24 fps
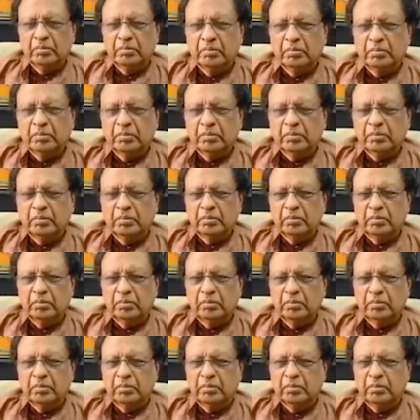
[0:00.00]

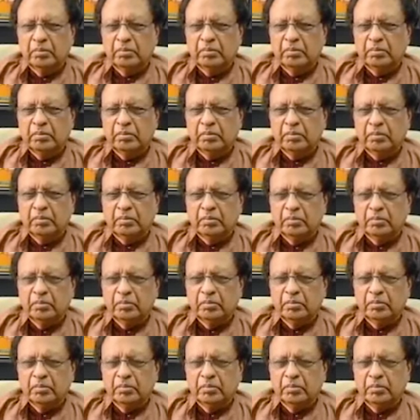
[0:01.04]

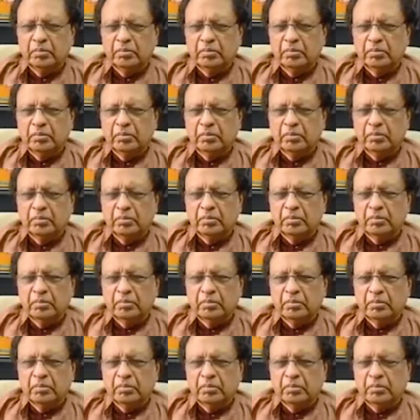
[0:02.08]

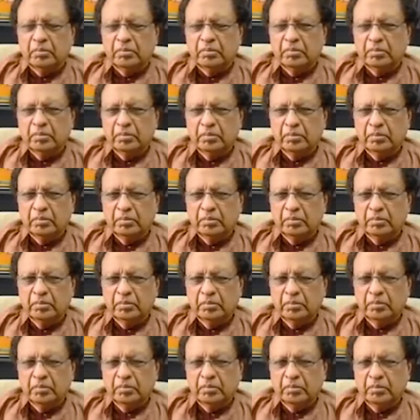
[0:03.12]

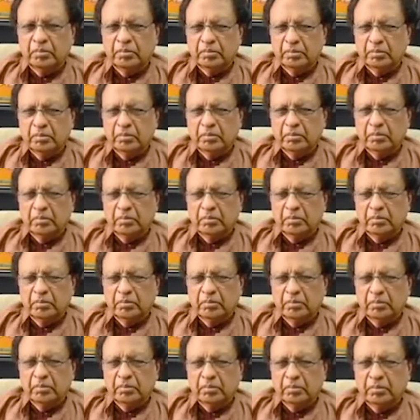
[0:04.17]

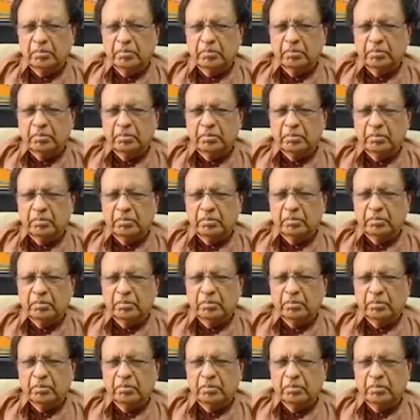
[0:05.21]

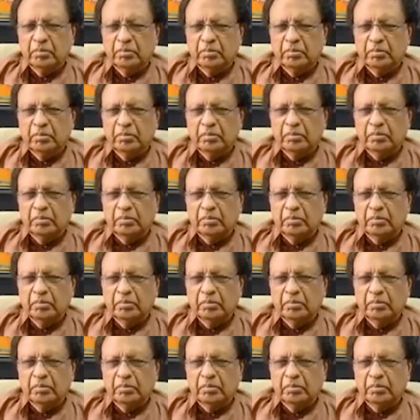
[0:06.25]
(not speaking)